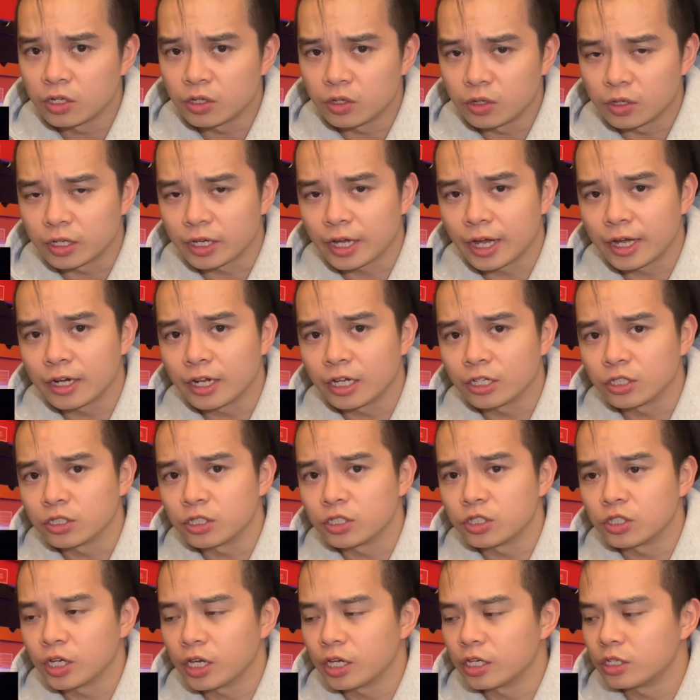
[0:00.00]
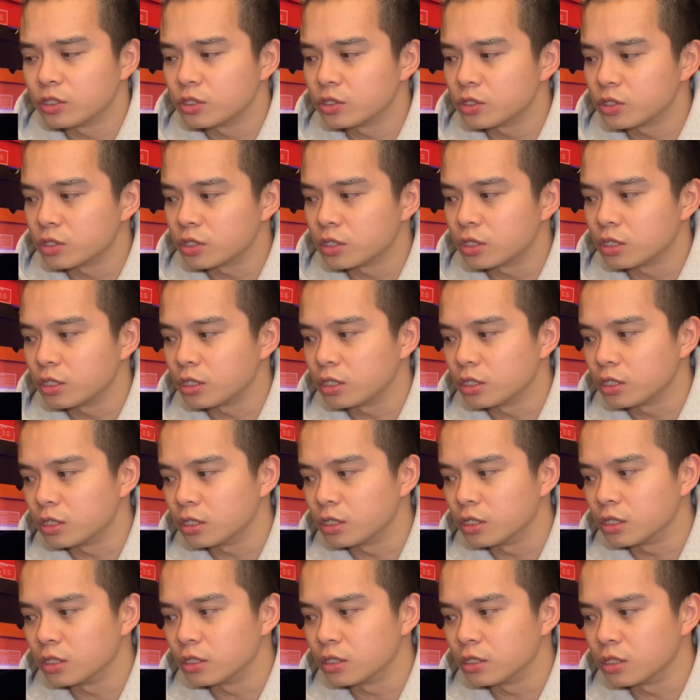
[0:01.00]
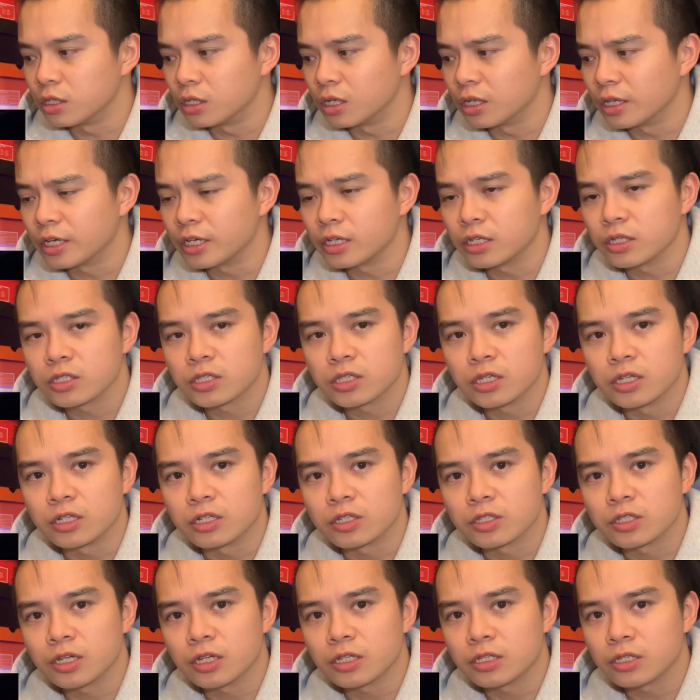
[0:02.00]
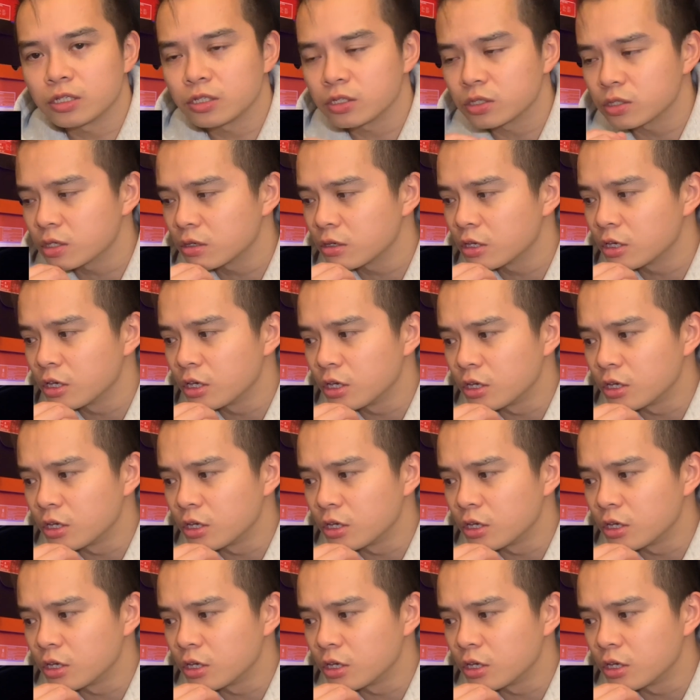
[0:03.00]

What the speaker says: you can actually change the lights in the settings.